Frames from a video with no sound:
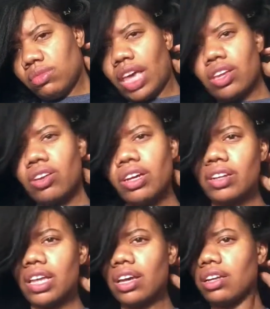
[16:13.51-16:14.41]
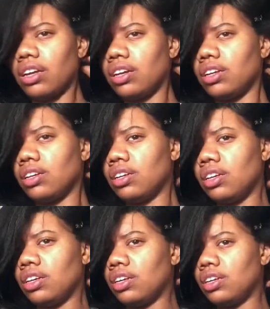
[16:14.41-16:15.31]
Can y'all hear that?
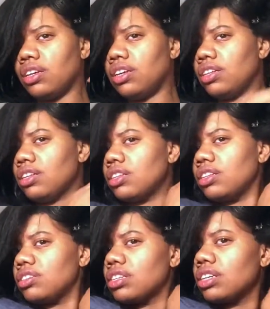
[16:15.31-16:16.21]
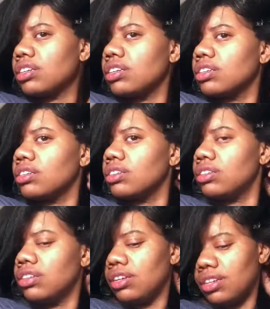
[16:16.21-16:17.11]
There's like
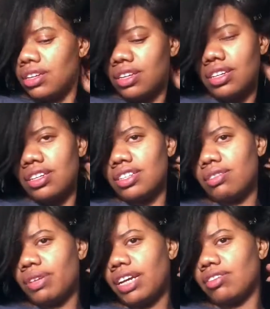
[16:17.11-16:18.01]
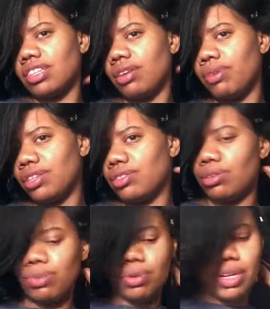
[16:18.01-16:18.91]
somebody outside being
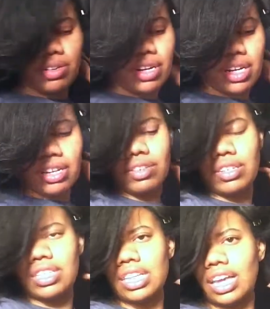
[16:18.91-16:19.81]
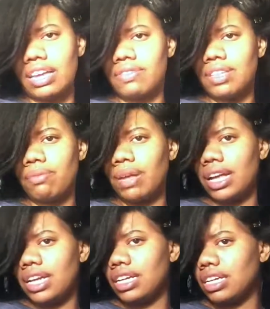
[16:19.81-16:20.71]
super weird right now. He's like, if
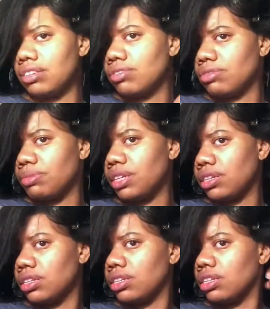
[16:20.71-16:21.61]
somebody kills me.